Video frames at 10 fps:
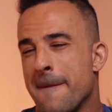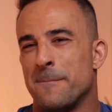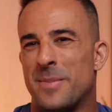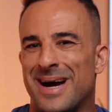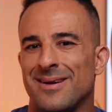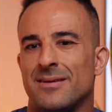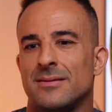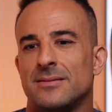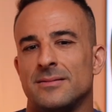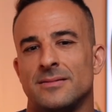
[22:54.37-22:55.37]
But
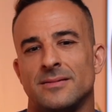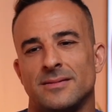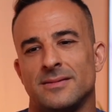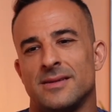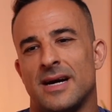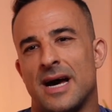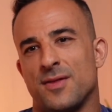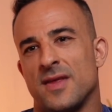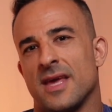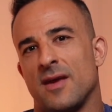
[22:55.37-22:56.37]
I
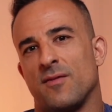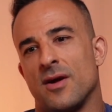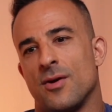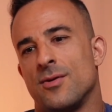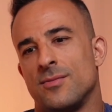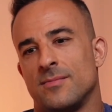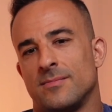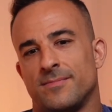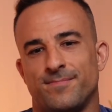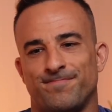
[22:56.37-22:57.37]
think if they don't
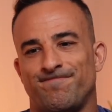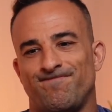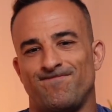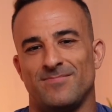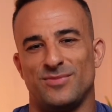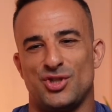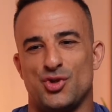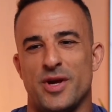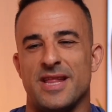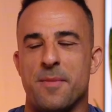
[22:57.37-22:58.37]

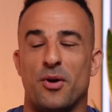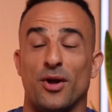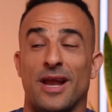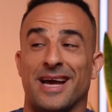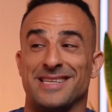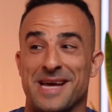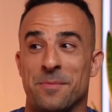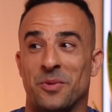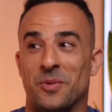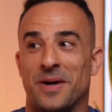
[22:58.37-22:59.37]
treat their body like a
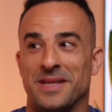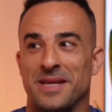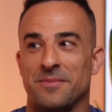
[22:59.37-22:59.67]
temple and then